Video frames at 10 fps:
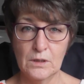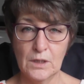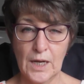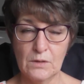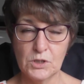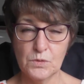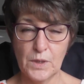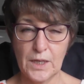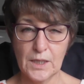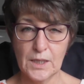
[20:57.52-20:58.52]

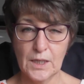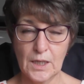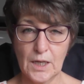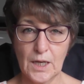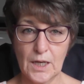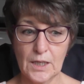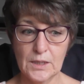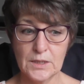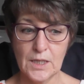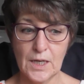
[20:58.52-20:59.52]
housework,
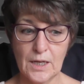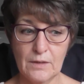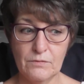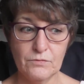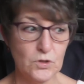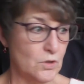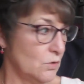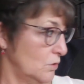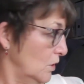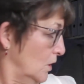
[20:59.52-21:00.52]
and I've
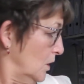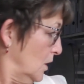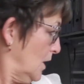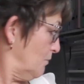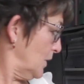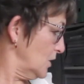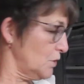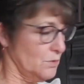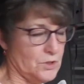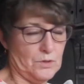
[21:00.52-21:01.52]
been
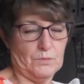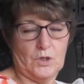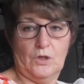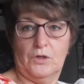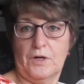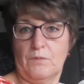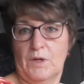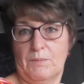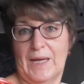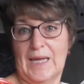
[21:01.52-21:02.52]
doing some colouring
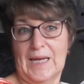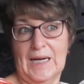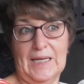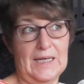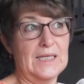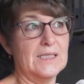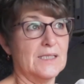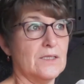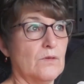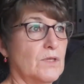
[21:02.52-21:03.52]
with my ink lilies.
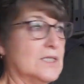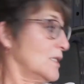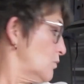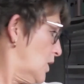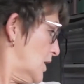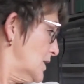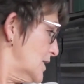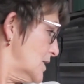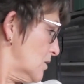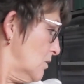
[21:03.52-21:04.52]
So this is what I
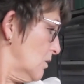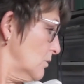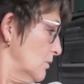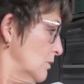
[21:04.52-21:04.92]
did on